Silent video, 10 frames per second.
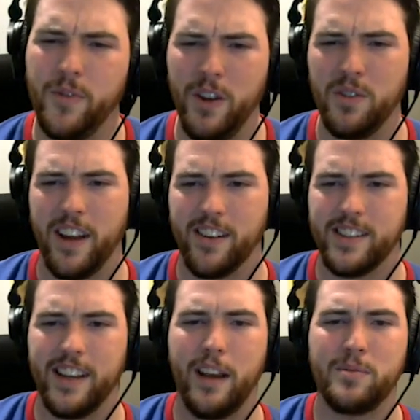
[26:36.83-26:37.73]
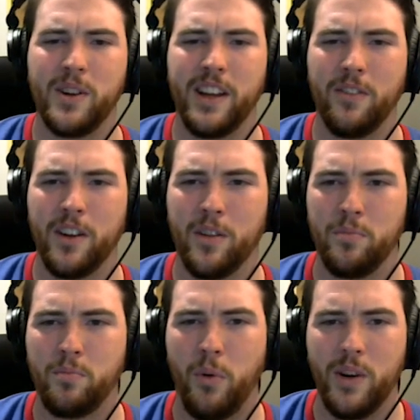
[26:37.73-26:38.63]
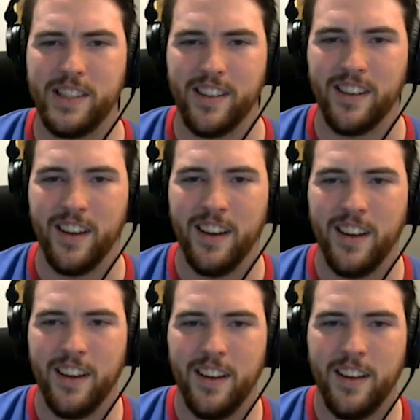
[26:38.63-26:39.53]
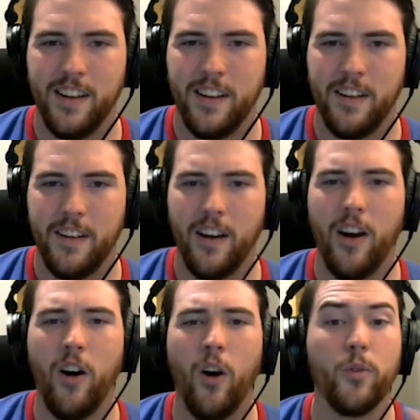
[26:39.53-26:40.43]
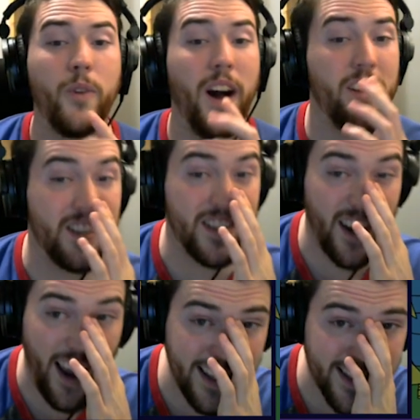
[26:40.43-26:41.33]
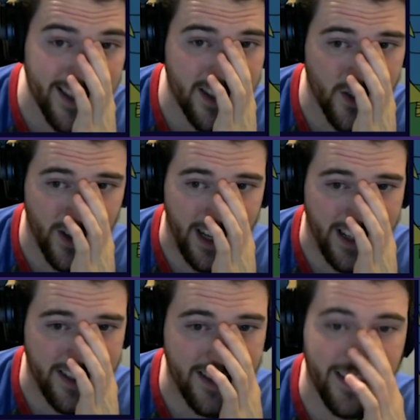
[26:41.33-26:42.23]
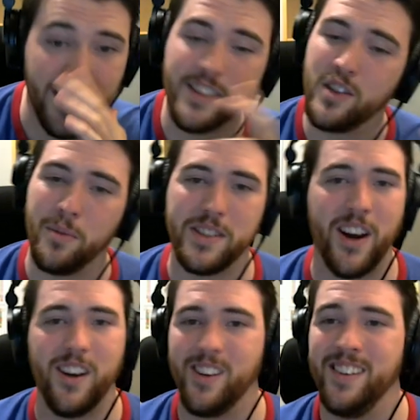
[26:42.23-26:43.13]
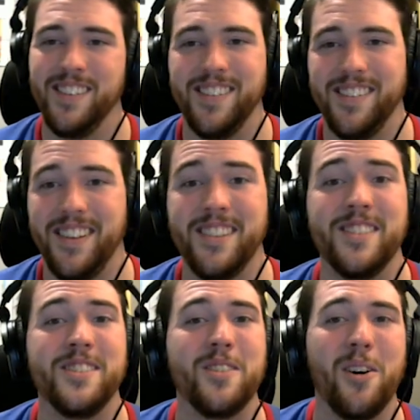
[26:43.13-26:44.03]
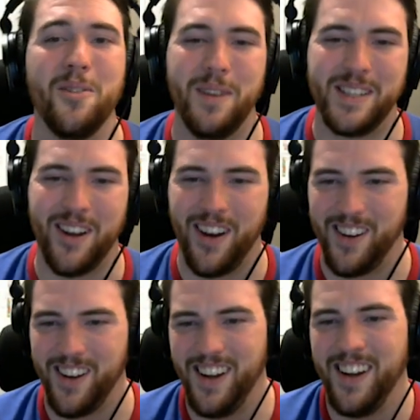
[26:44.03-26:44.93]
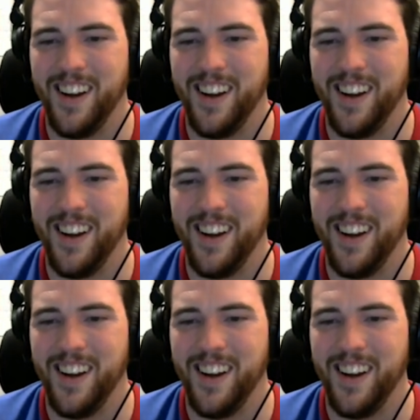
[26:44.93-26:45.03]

a few there because I kept trying to get rid of the poison. Oh, 5 dice streaks. That's so much harder. That's so much harder.